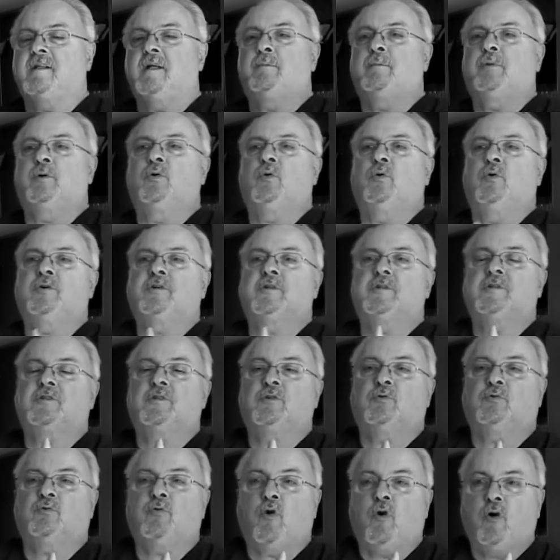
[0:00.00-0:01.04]
and they belonged to
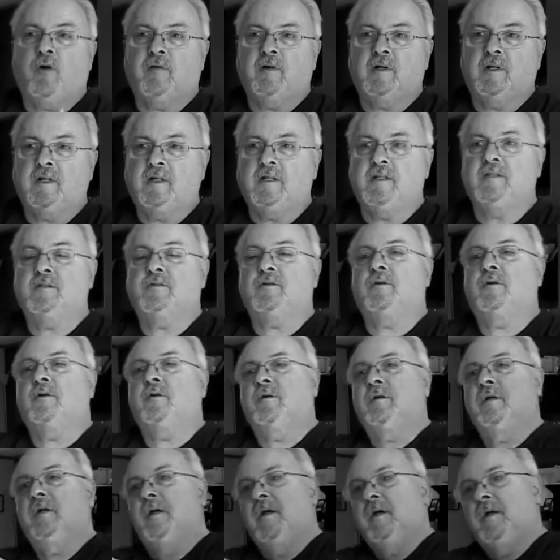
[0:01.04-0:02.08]
sororities
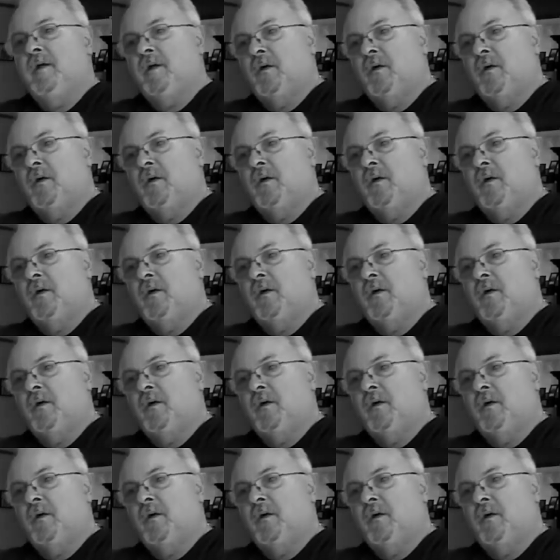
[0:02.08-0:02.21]
or